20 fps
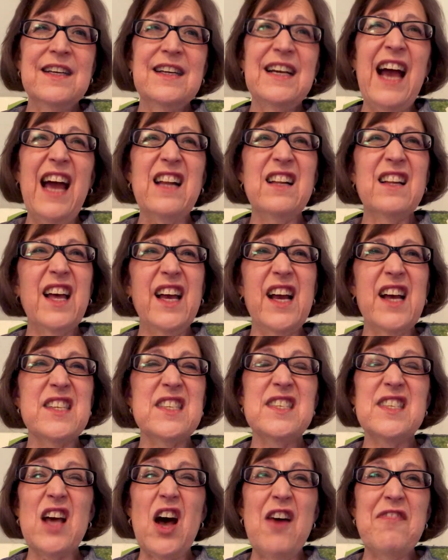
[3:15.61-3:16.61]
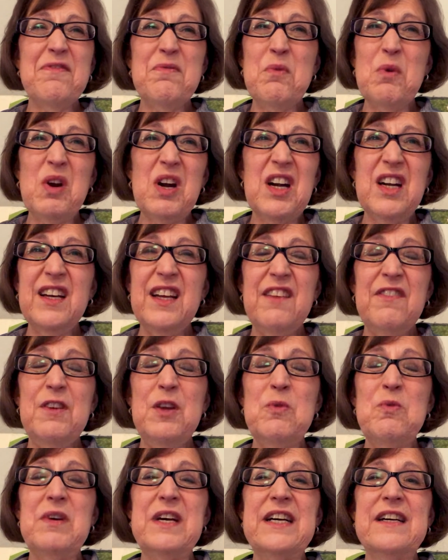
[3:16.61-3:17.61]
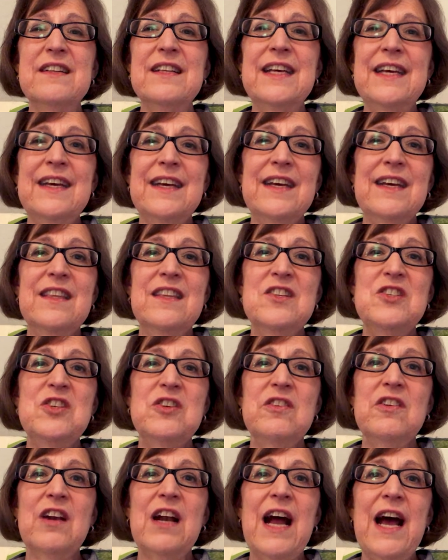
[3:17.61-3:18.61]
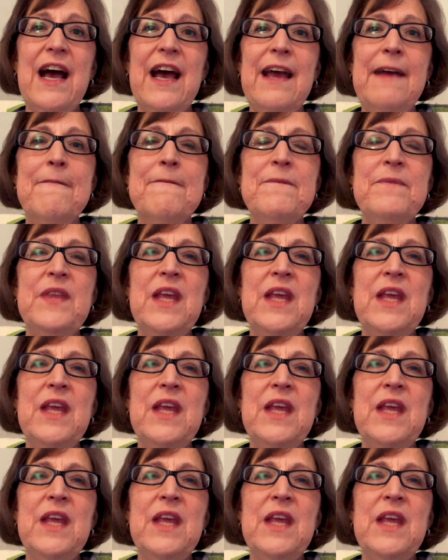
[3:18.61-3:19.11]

kind of like a sophomore, if you will, in the junior high,